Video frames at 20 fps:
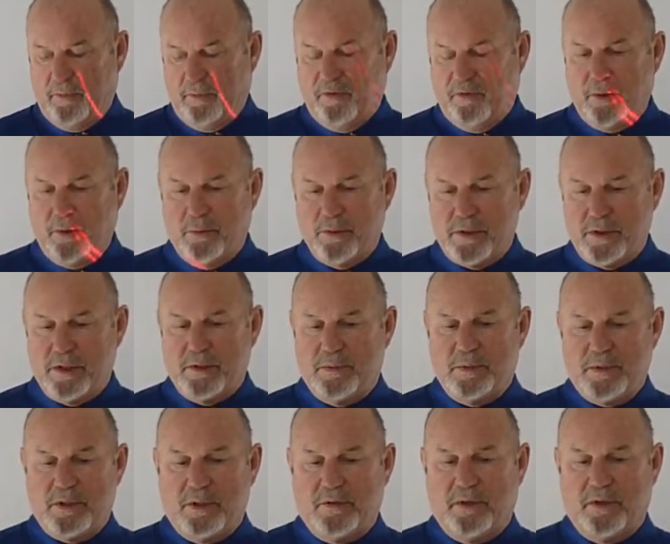
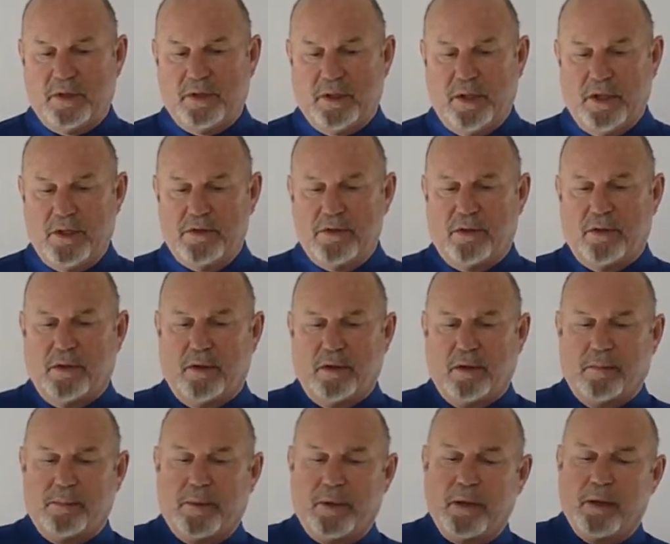frequency-specific laser
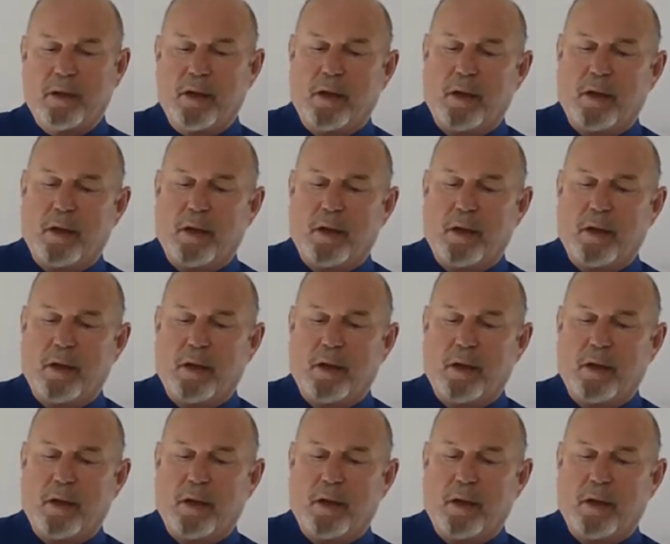therapy,